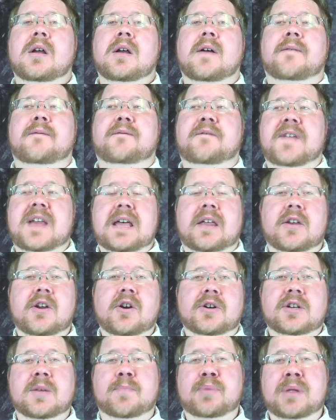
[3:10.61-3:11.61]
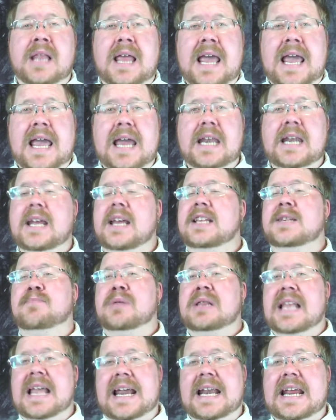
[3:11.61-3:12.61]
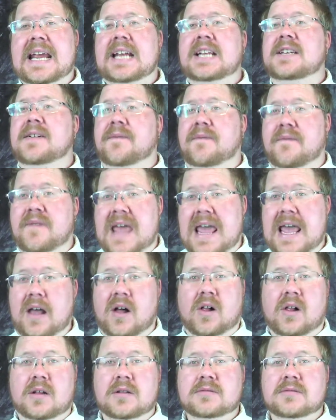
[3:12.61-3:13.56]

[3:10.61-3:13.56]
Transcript: Failure to plan is planning to fail.